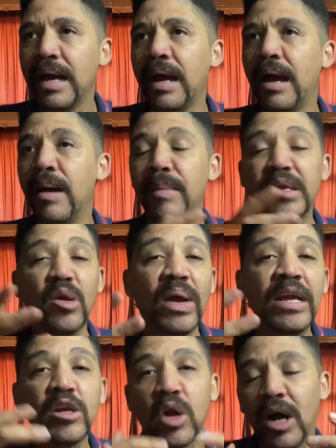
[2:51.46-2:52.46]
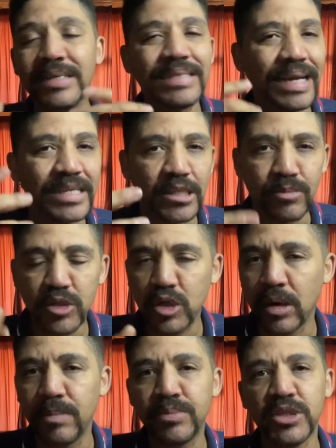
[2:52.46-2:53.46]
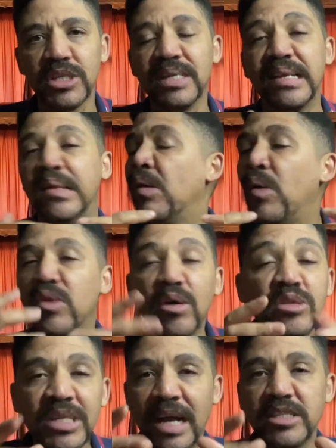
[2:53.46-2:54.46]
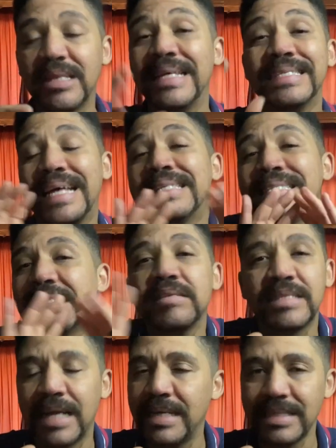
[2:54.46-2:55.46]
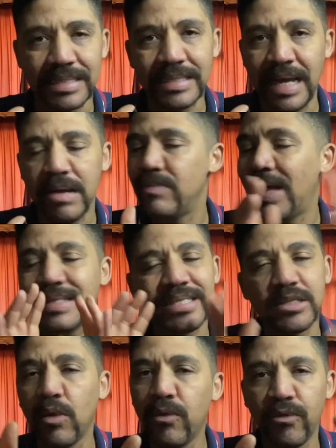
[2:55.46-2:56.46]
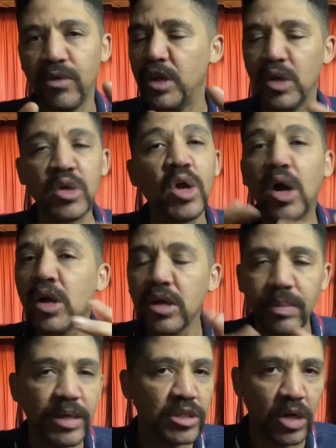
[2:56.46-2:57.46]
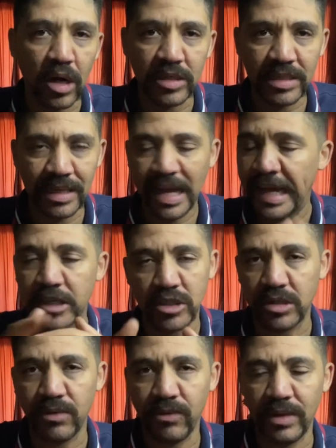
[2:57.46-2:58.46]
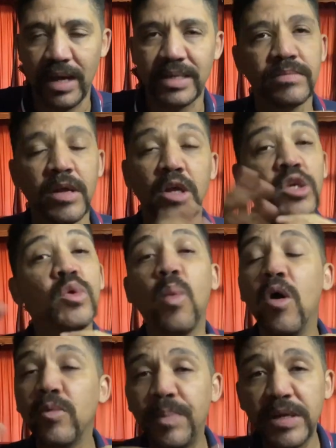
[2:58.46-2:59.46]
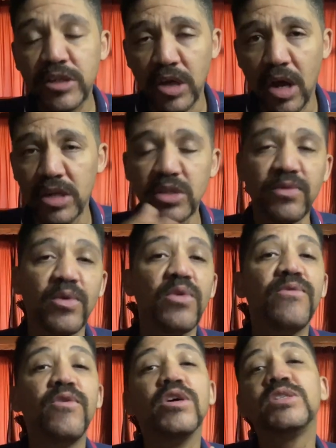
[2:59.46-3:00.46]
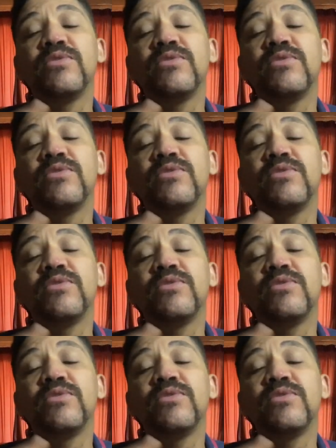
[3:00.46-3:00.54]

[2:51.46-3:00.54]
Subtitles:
and your in-contact subscription, all those kinds of things, that still stays the same. That's still free. You're not going to be charged extra for that. You won't be charged for the first